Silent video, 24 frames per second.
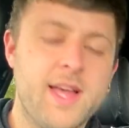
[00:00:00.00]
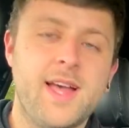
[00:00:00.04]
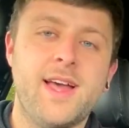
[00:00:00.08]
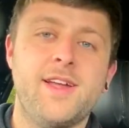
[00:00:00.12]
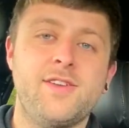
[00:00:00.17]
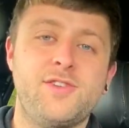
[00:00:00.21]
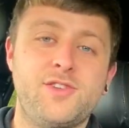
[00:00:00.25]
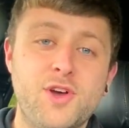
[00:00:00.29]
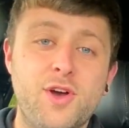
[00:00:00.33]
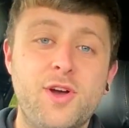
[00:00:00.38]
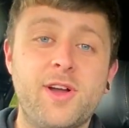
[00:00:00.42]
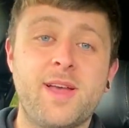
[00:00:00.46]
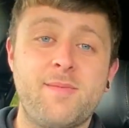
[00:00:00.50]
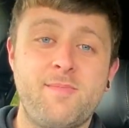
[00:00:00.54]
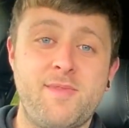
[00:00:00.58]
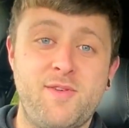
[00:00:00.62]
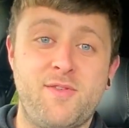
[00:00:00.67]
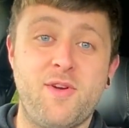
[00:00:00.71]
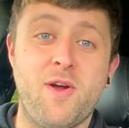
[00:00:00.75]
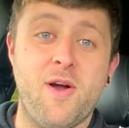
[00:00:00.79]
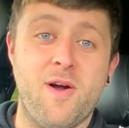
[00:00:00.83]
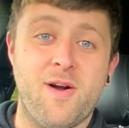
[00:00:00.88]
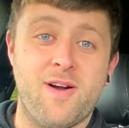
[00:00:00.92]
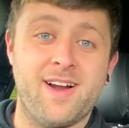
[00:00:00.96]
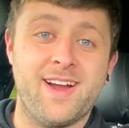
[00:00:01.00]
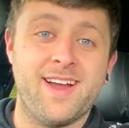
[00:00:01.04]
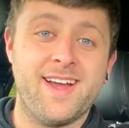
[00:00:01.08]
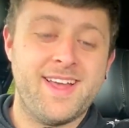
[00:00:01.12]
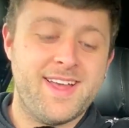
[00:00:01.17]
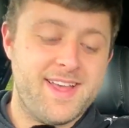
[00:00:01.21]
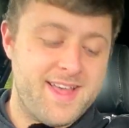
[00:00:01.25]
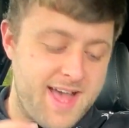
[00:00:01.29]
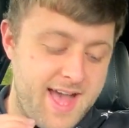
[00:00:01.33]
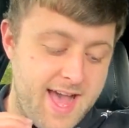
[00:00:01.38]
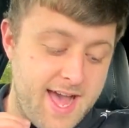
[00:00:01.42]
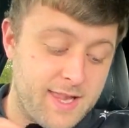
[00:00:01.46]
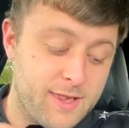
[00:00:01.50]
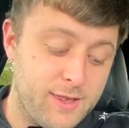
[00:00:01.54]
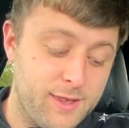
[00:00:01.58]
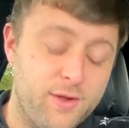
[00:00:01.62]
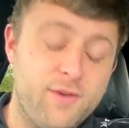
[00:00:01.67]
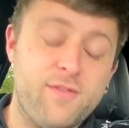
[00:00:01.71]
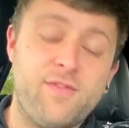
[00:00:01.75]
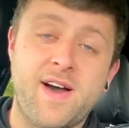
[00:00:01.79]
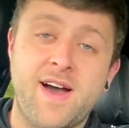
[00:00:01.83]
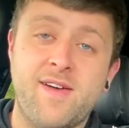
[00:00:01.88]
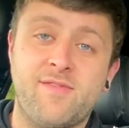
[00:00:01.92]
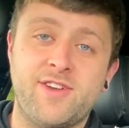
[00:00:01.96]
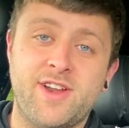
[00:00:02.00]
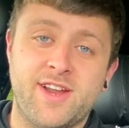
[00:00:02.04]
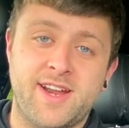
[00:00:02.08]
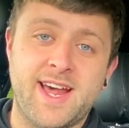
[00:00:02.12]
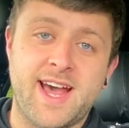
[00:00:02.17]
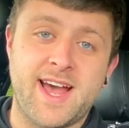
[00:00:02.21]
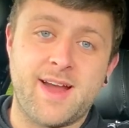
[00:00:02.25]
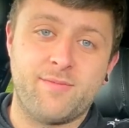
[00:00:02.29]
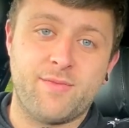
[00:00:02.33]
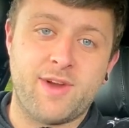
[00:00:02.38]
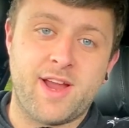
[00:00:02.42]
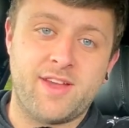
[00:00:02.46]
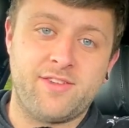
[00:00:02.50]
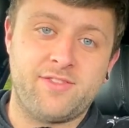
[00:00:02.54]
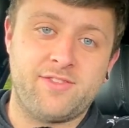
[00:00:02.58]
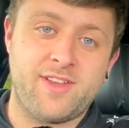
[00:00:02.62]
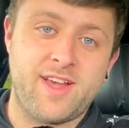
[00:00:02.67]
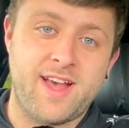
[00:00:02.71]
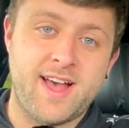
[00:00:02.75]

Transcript: don't get me wrong, I love having an armrest.